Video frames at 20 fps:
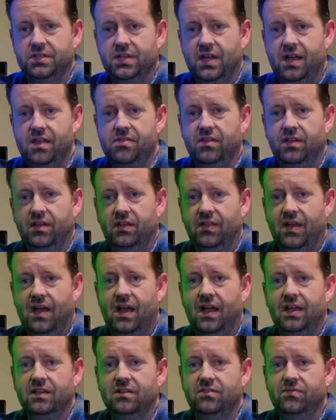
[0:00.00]
I think, the
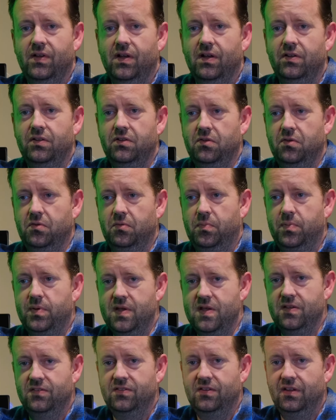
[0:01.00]
highest value
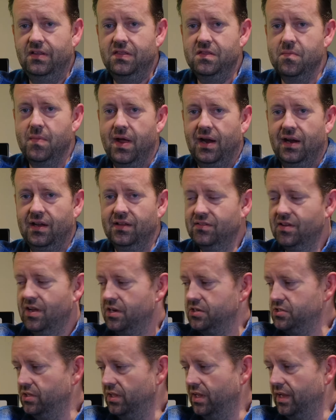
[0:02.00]
piece in the
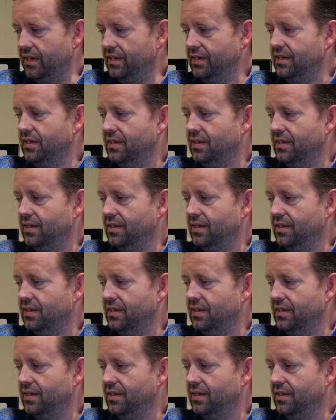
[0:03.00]
McIntosh line